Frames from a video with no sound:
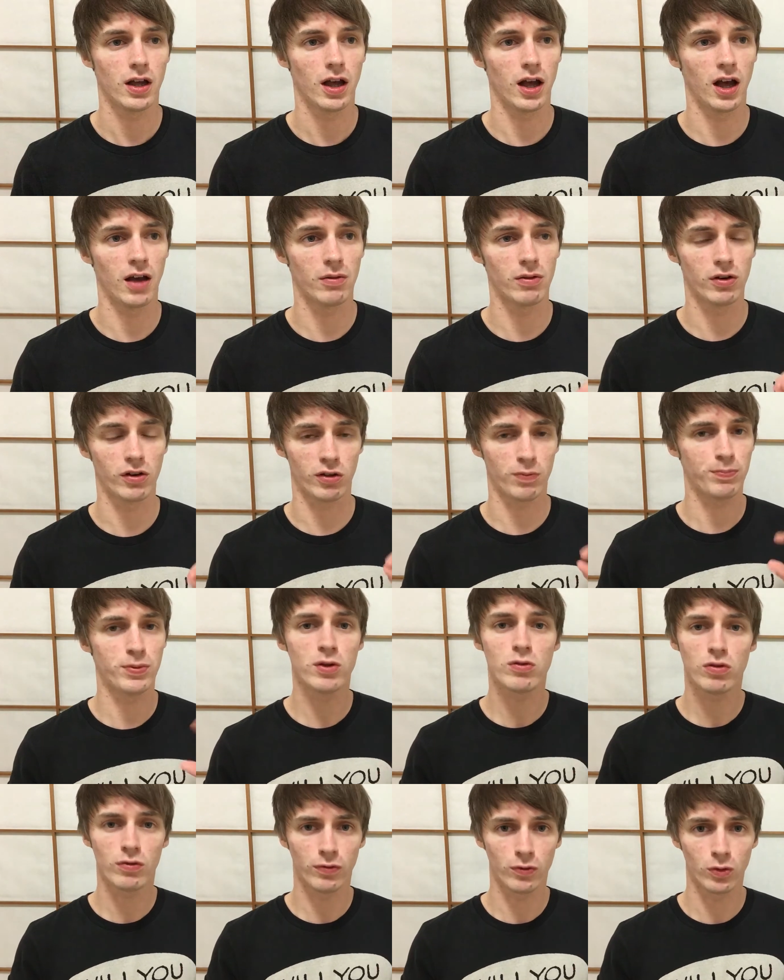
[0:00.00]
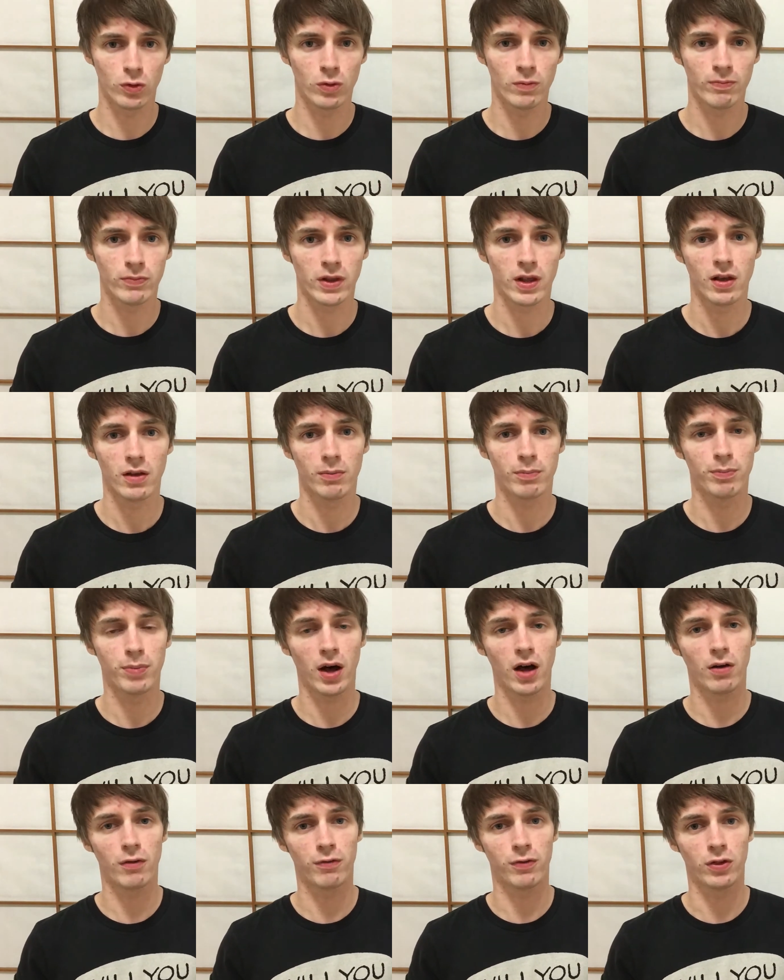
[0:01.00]
it looks beautiful,
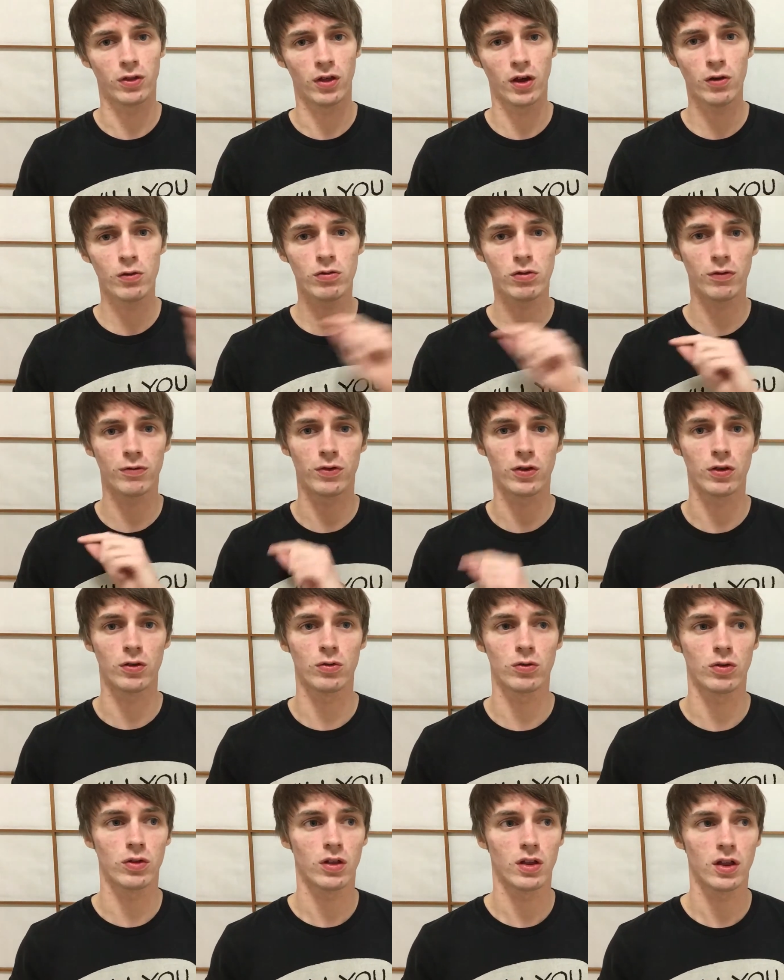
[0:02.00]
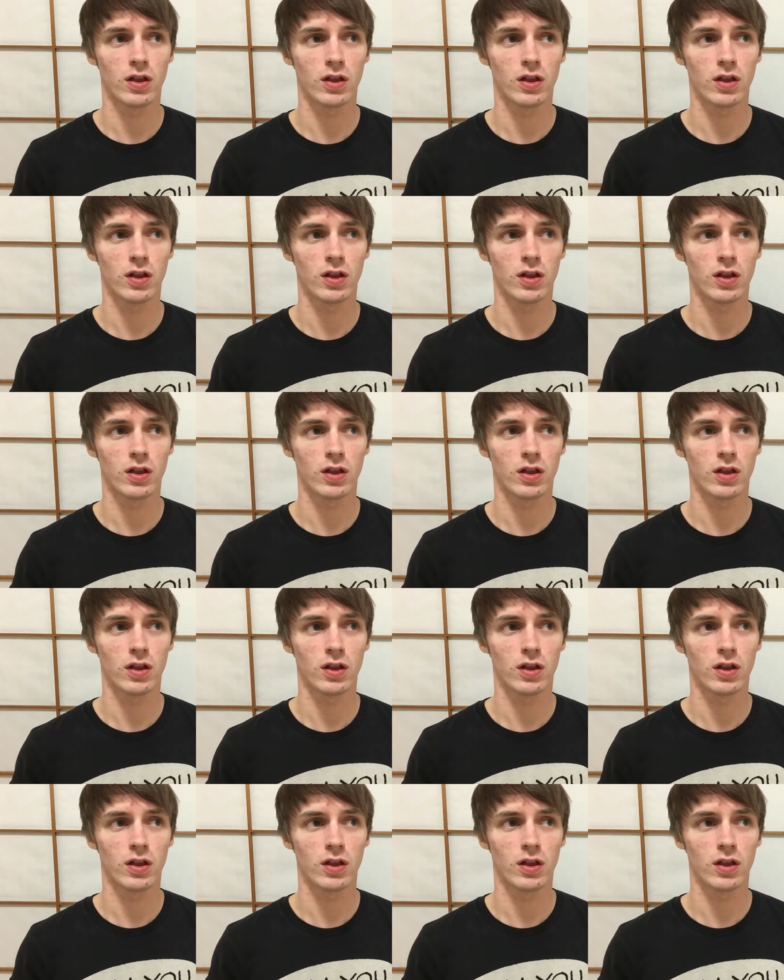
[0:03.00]
but for those of you